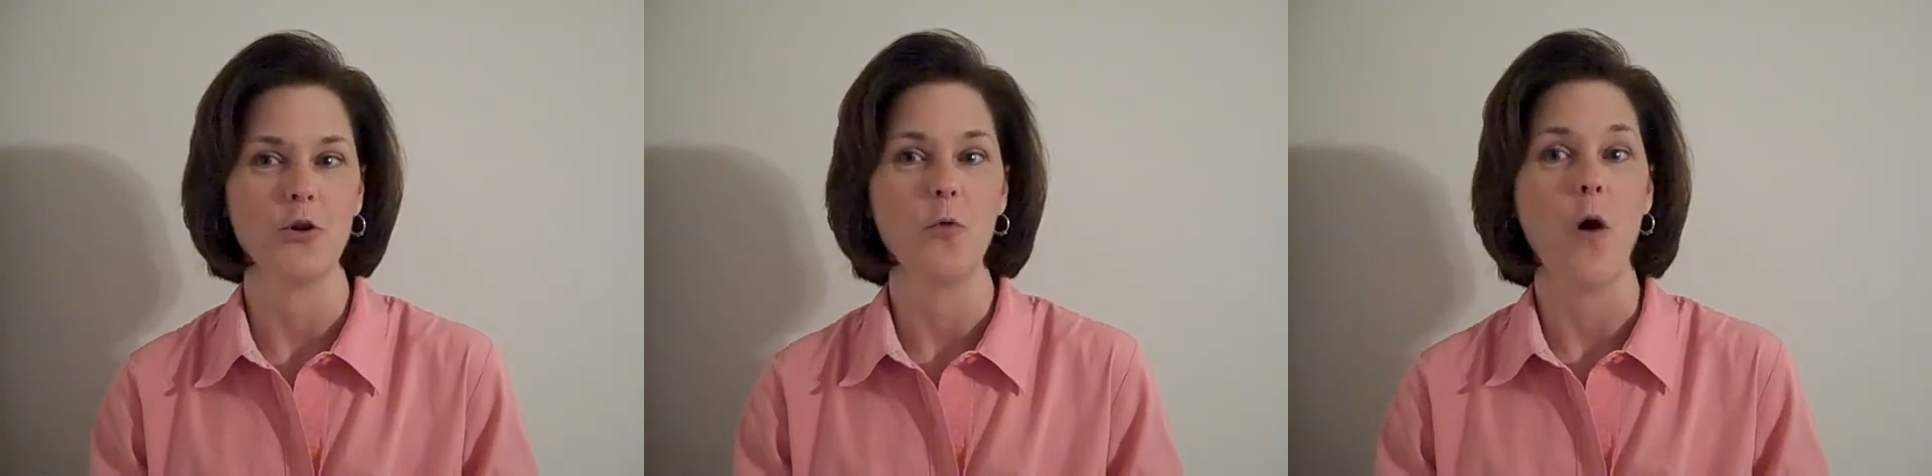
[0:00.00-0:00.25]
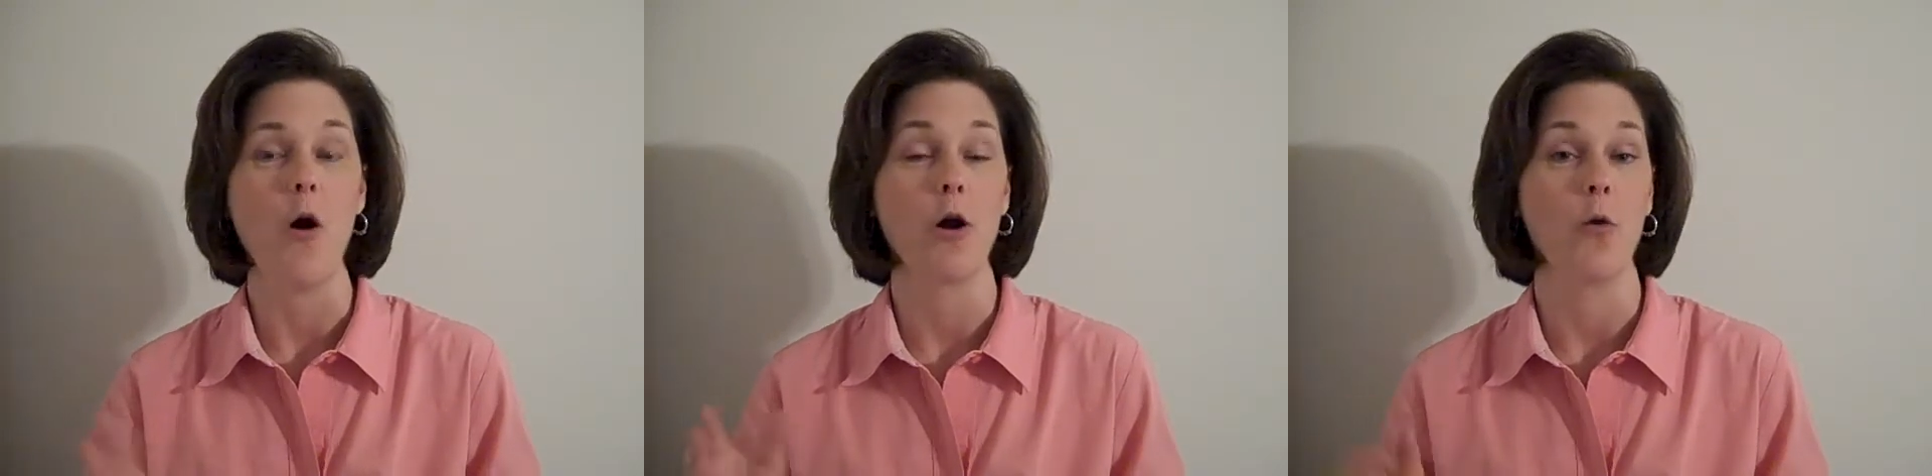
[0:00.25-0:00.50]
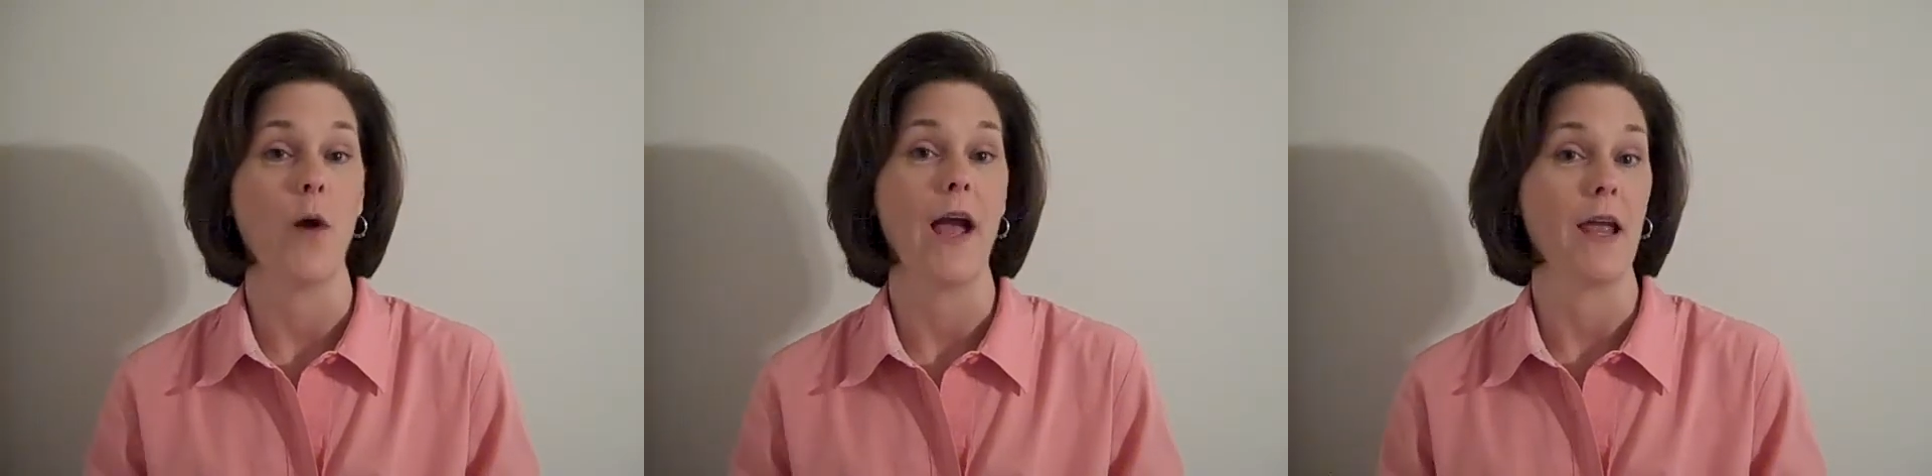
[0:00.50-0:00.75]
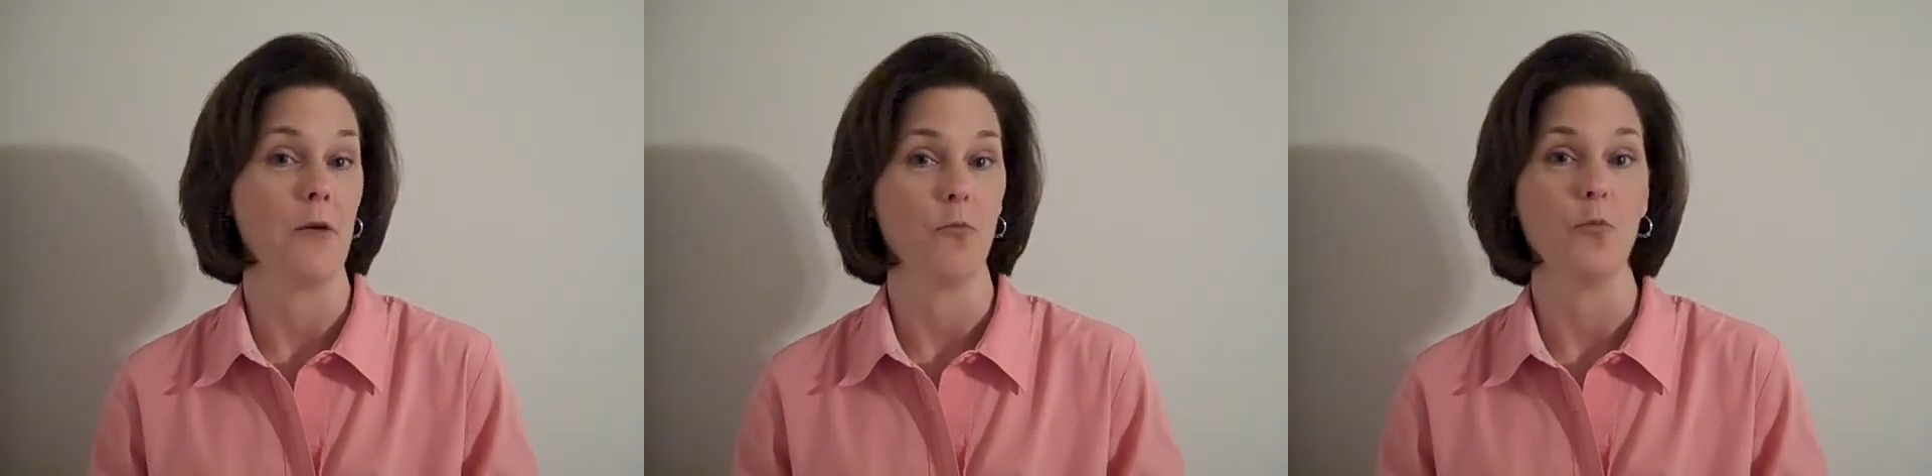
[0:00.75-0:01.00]
you'll walk
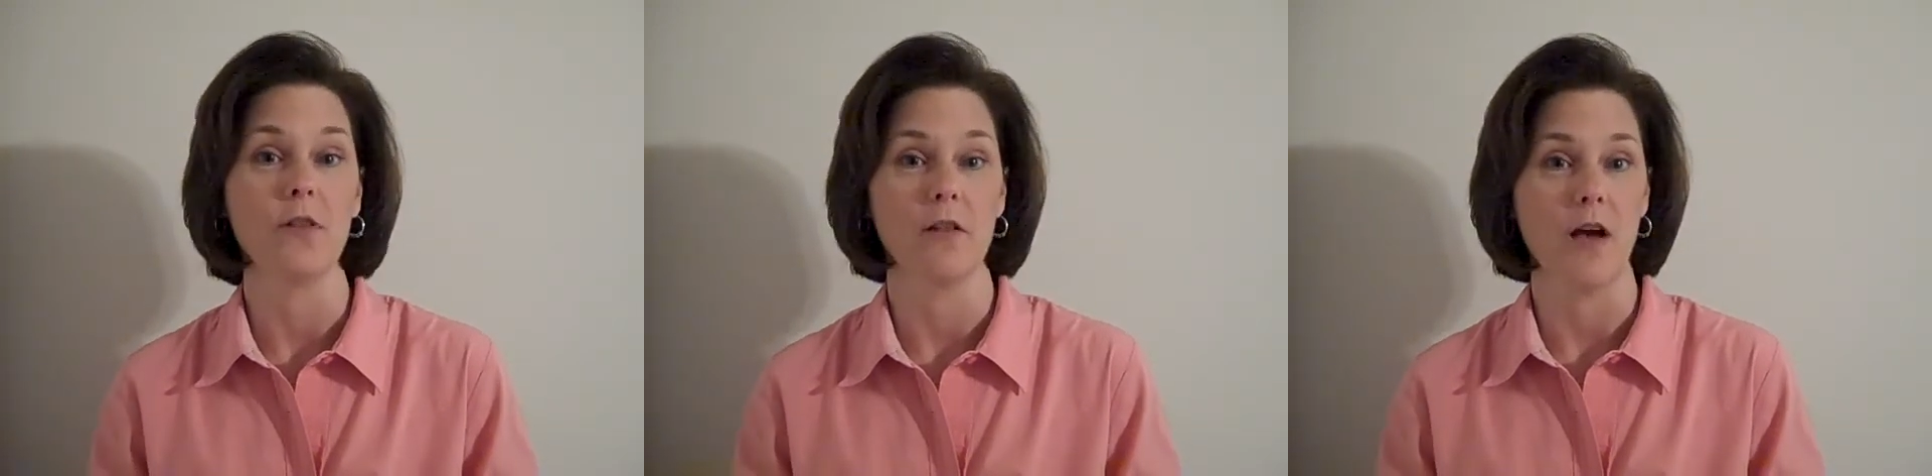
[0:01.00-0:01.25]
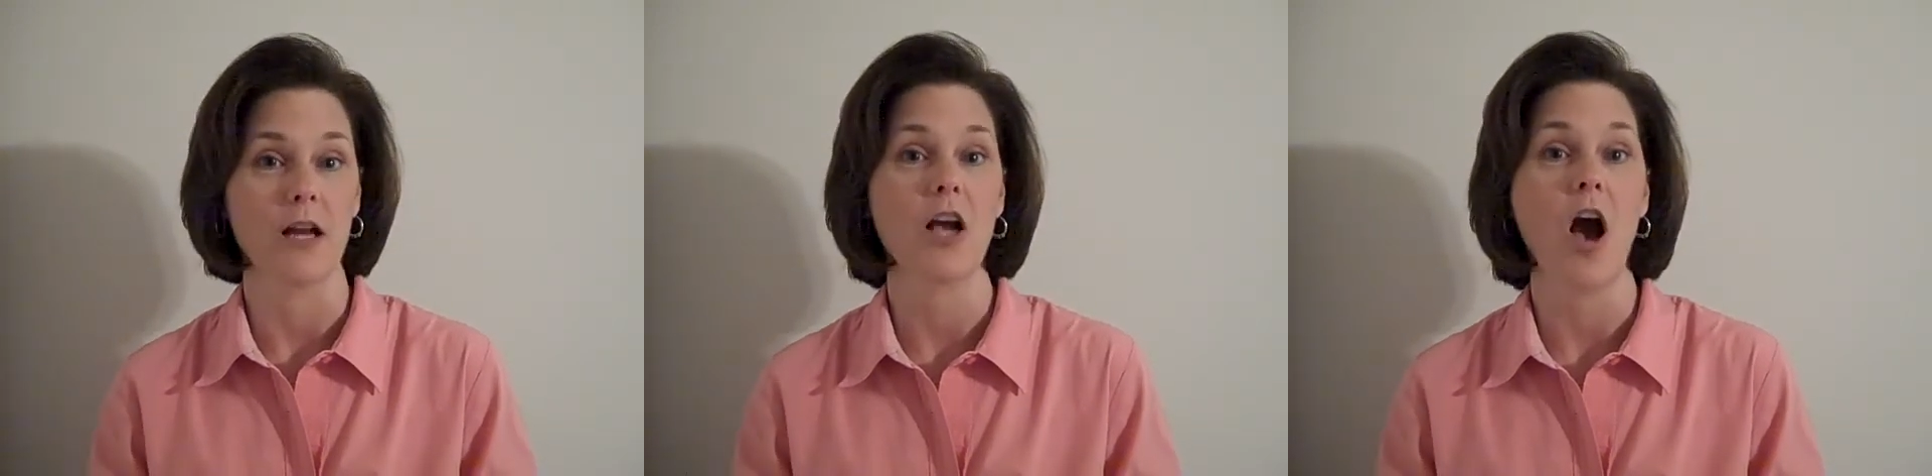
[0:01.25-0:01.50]
away with a lot